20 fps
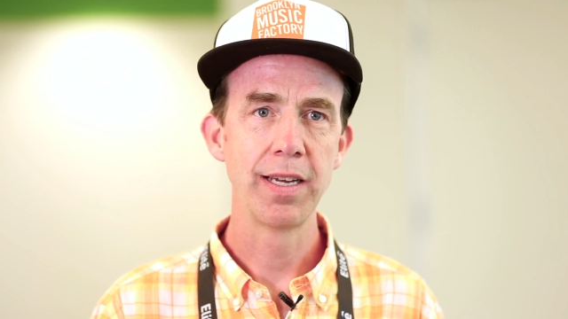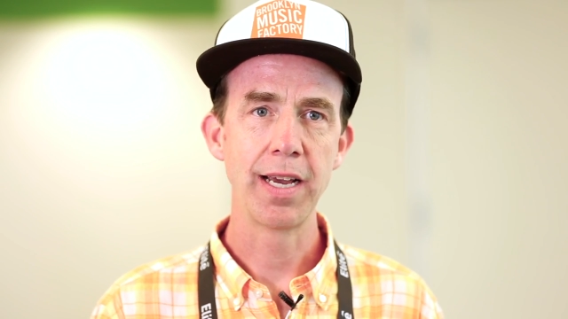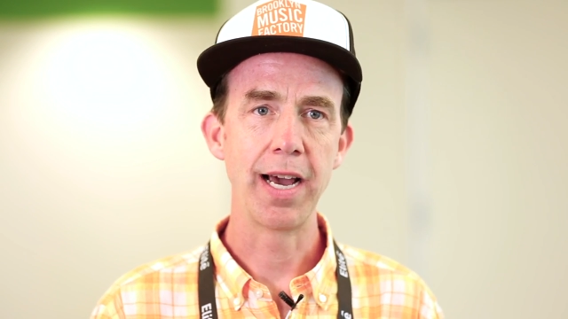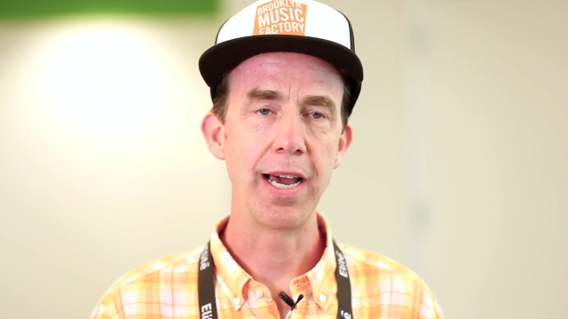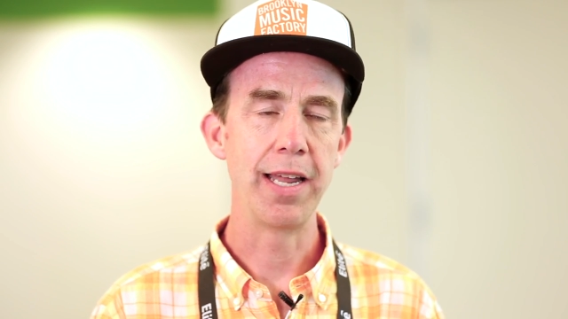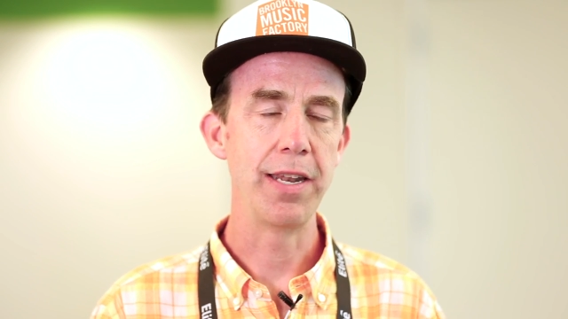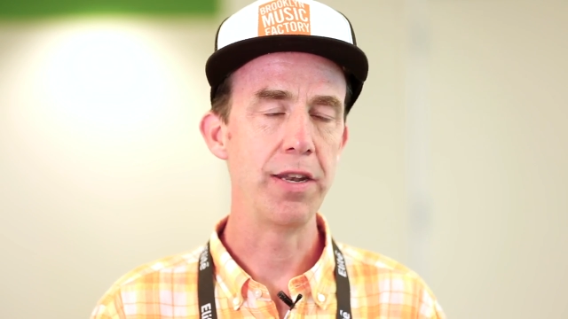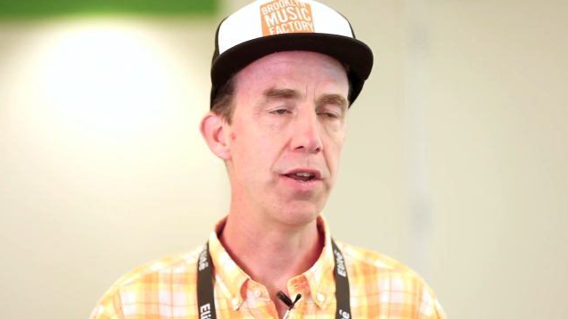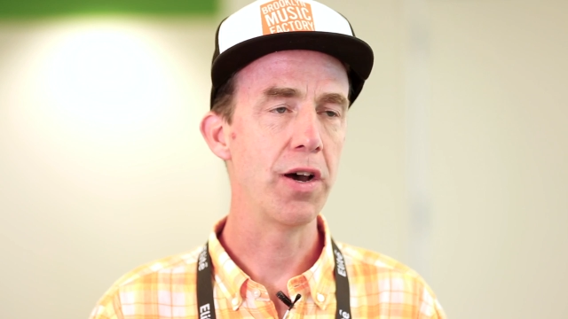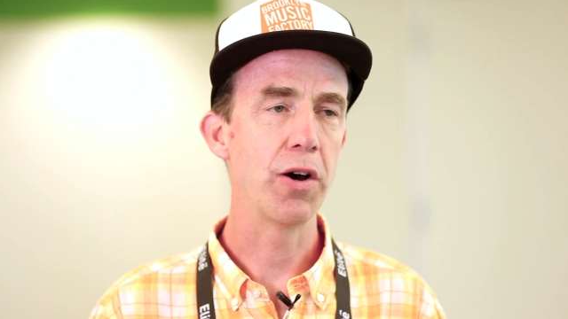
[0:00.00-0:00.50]

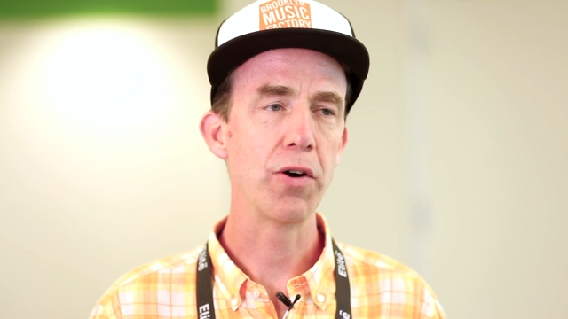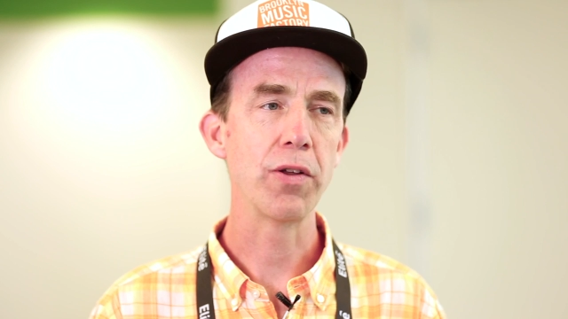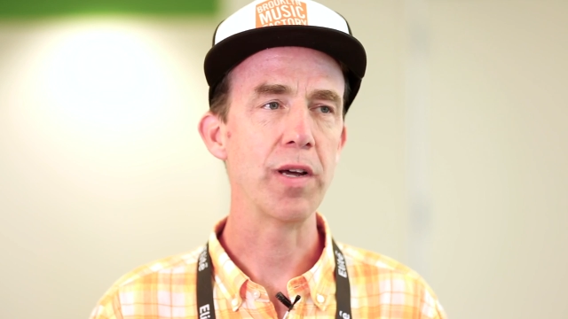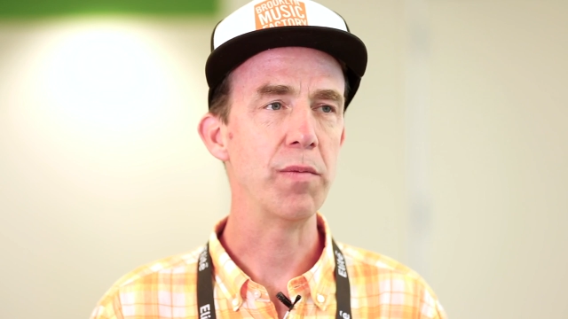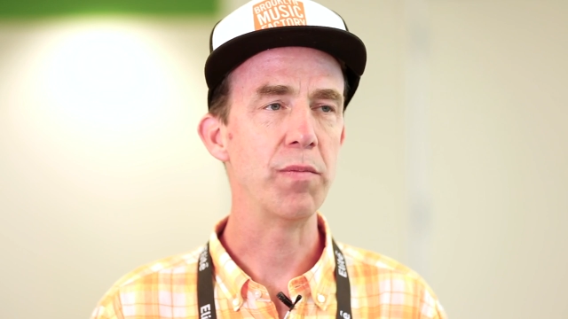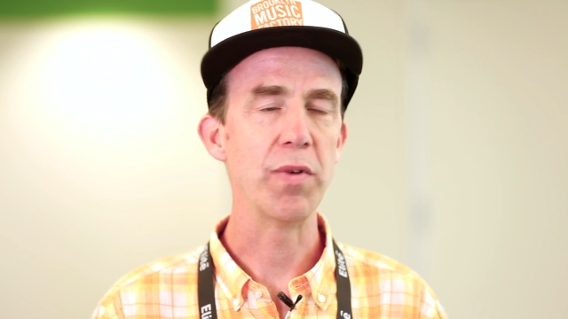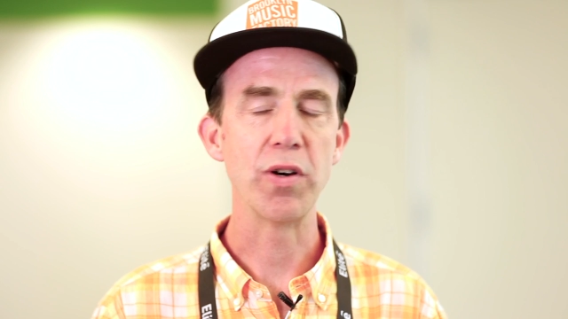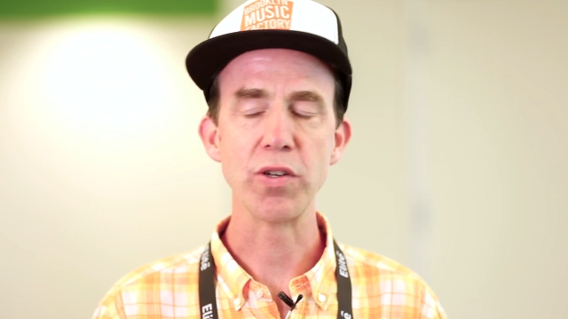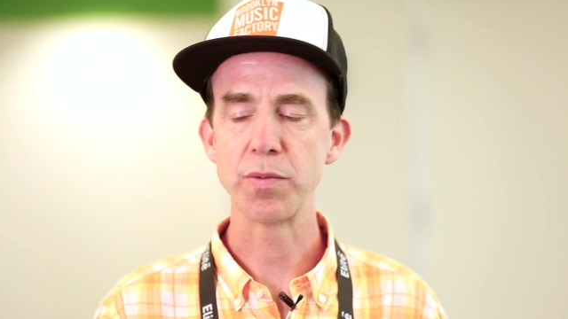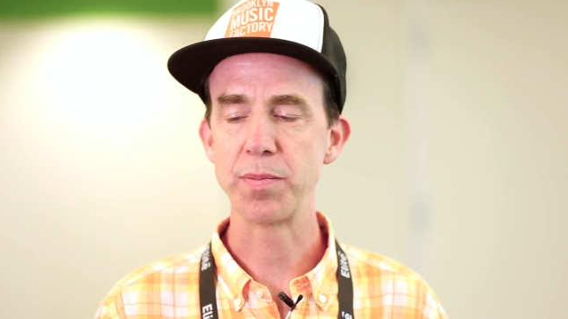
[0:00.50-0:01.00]
I know
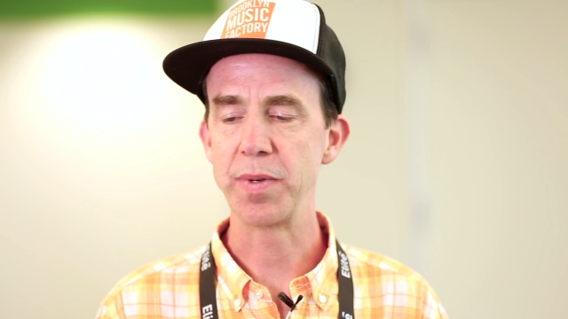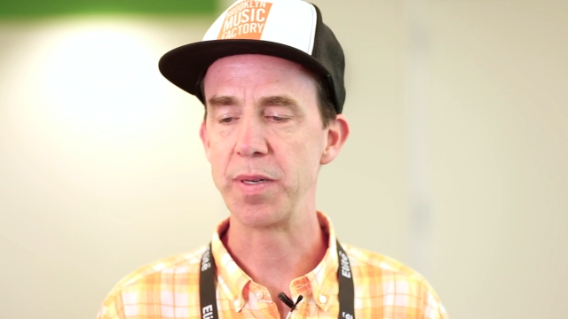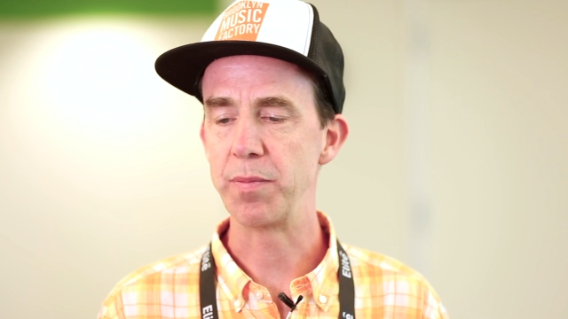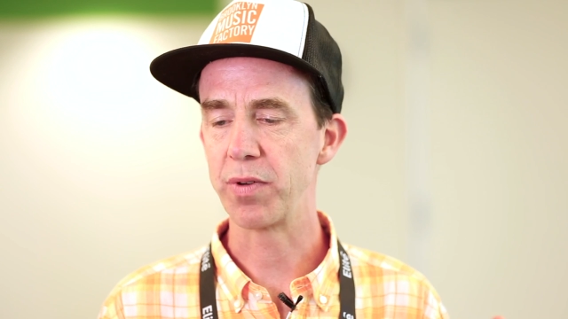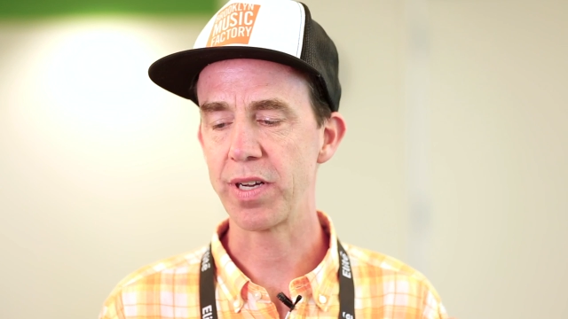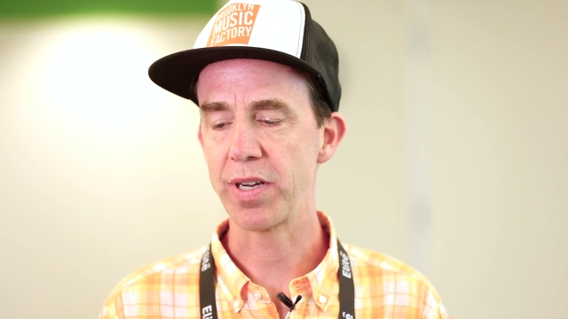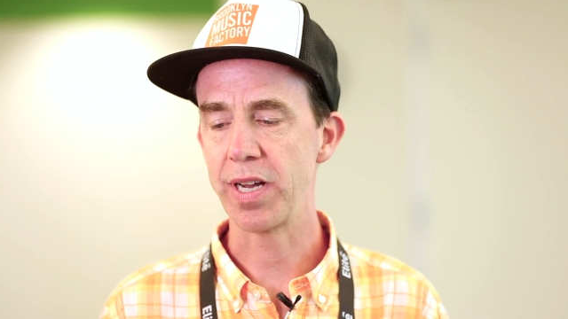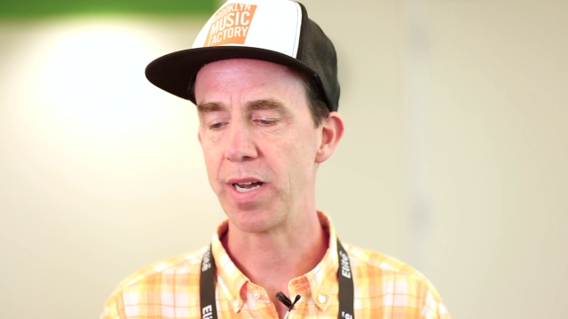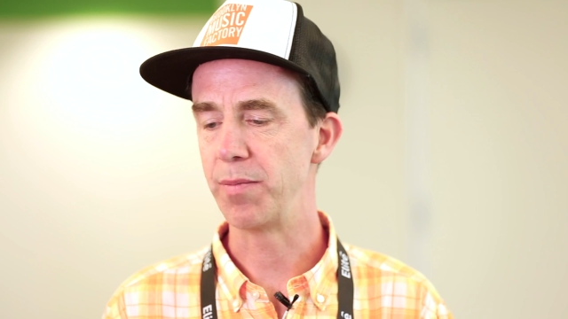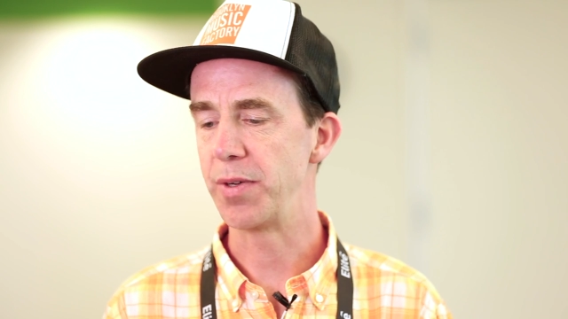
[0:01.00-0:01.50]
that most
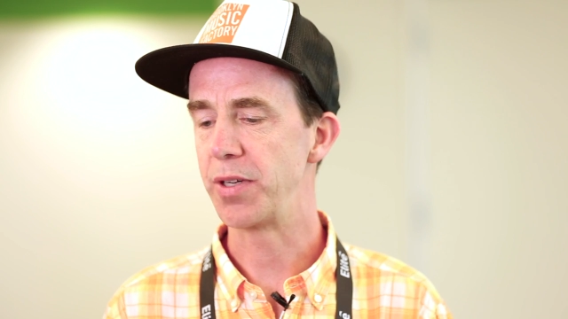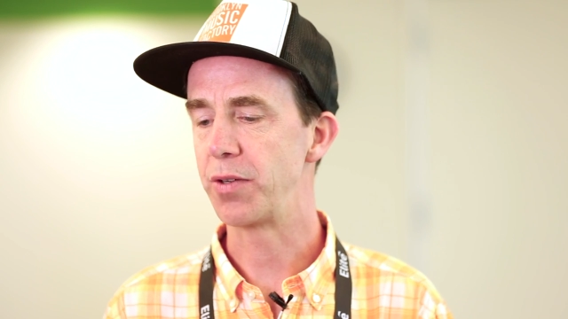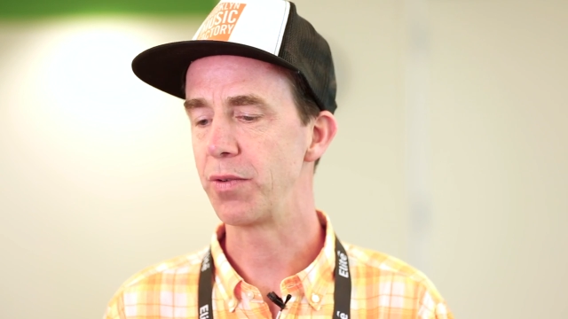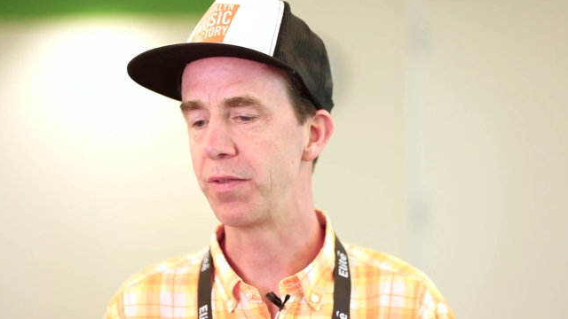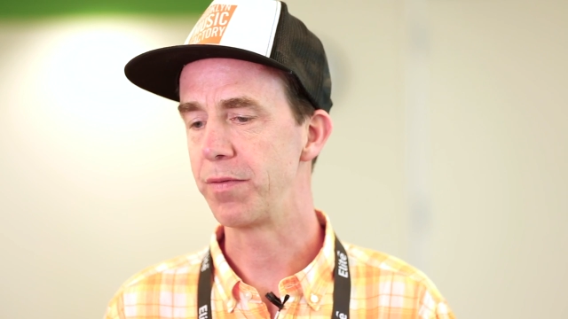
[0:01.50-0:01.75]
people come into